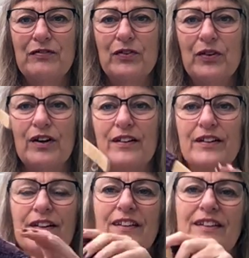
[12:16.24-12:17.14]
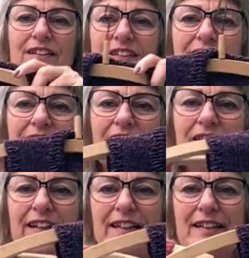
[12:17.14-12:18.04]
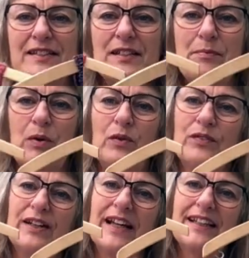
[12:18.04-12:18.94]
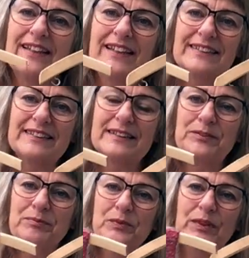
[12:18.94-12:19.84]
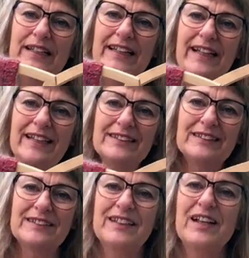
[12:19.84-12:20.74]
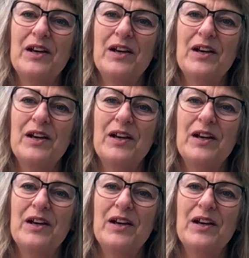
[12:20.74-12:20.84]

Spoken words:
a little slipover like this. Really nice.